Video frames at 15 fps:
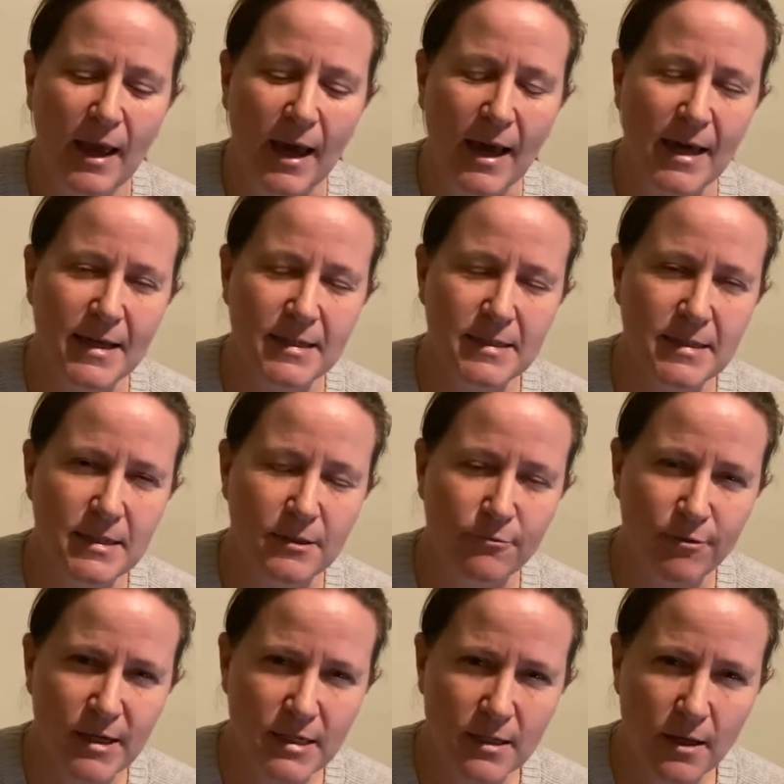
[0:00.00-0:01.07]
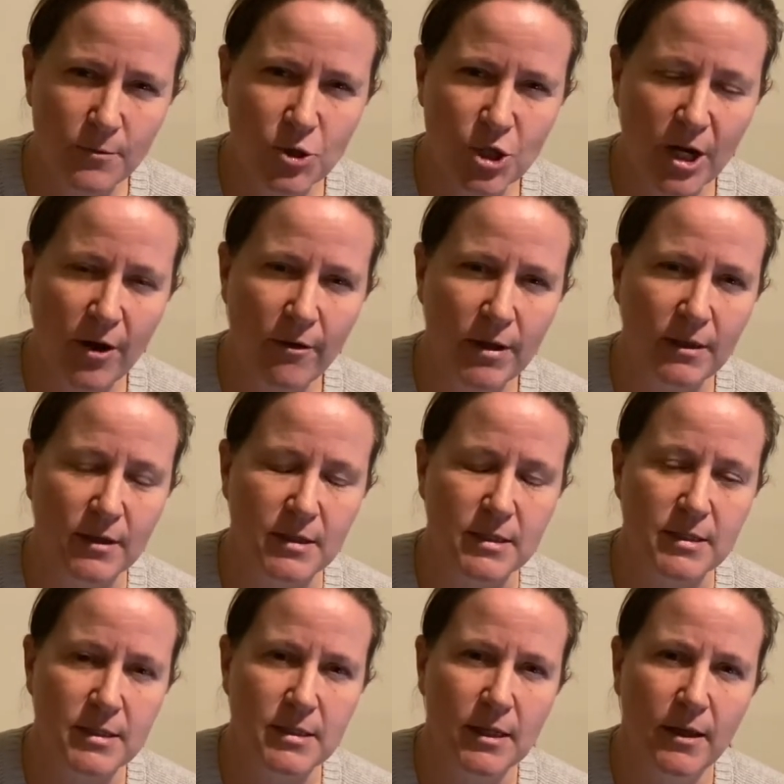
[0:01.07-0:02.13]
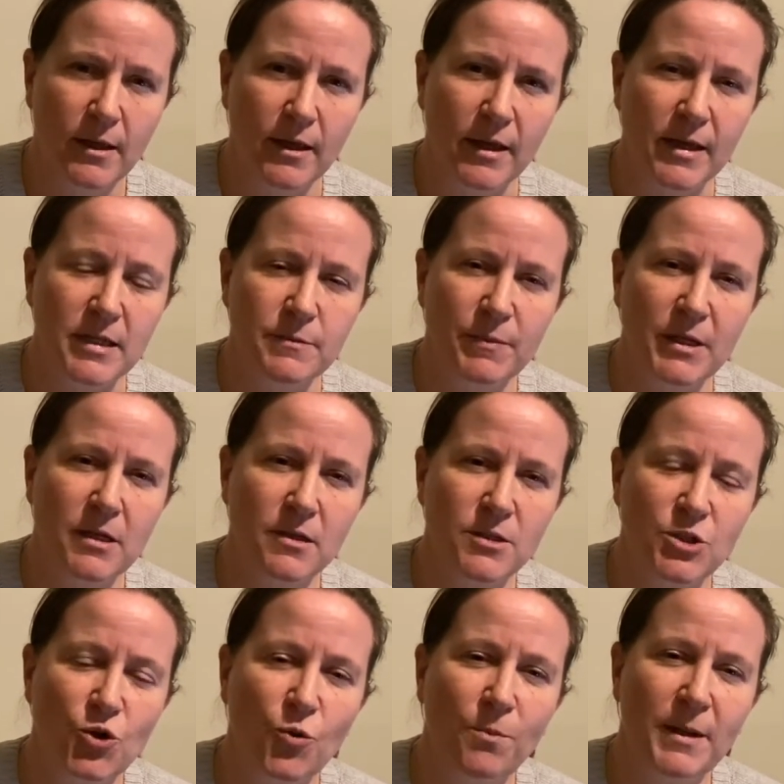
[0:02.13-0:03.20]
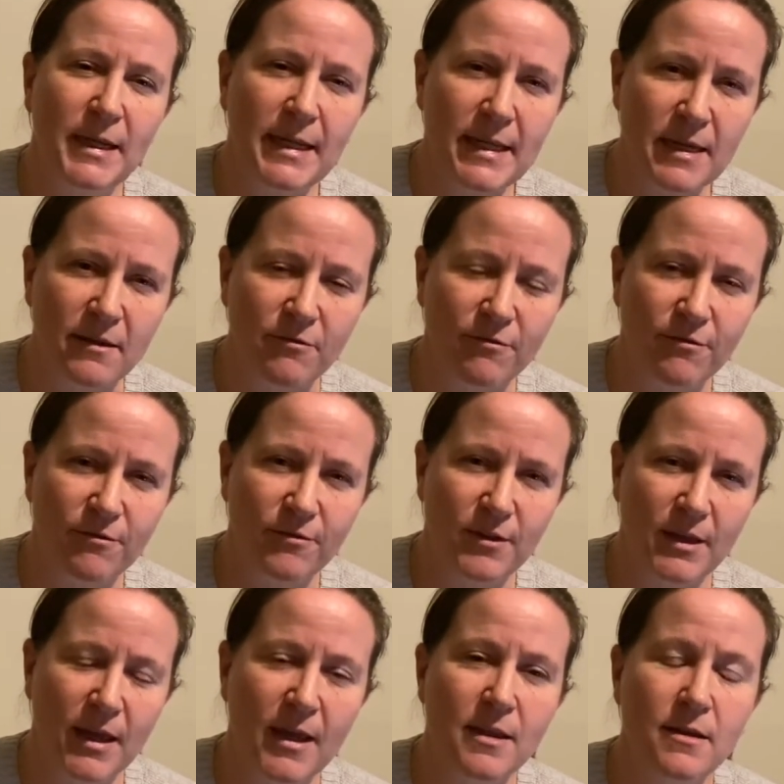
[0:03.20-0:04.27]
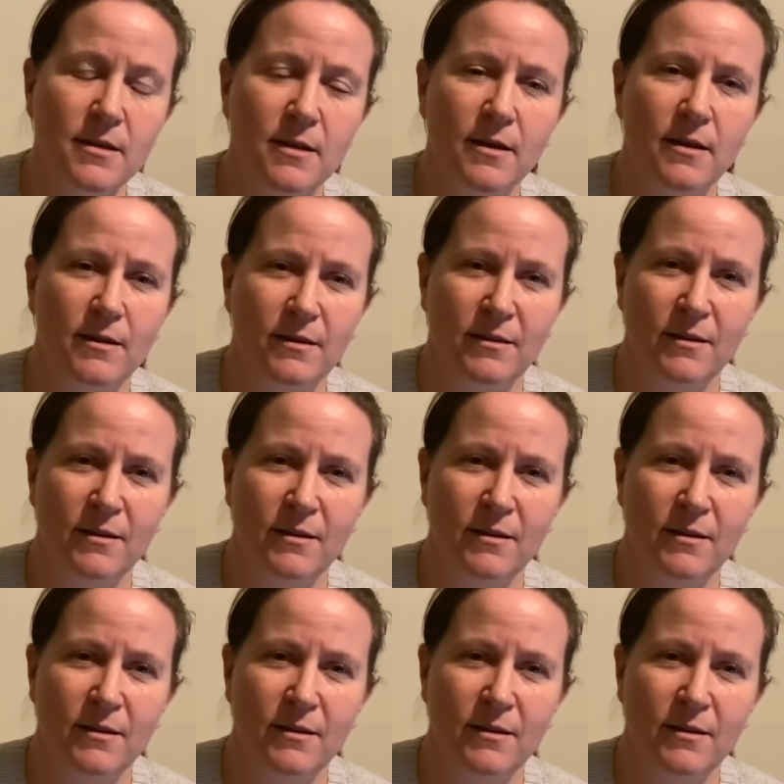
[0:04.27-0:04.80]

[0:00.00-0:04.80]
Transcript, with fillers: And the reason I'm sharing this is because your belief in